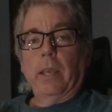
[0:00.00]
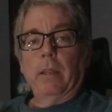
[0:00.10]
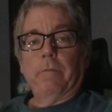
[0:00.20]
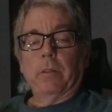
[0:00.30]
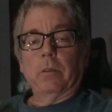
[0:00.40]

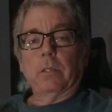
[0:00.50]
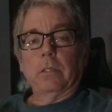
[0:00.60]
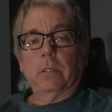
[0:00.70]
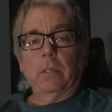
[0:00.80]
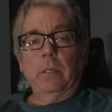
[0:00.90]
And for those
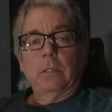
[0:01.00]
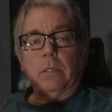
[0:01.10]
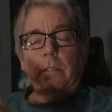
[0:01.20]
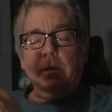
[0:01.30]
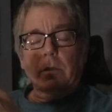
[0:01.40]
in
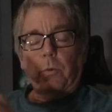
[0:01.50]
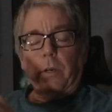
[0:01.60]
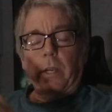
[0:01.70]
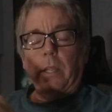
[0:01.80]
instances where I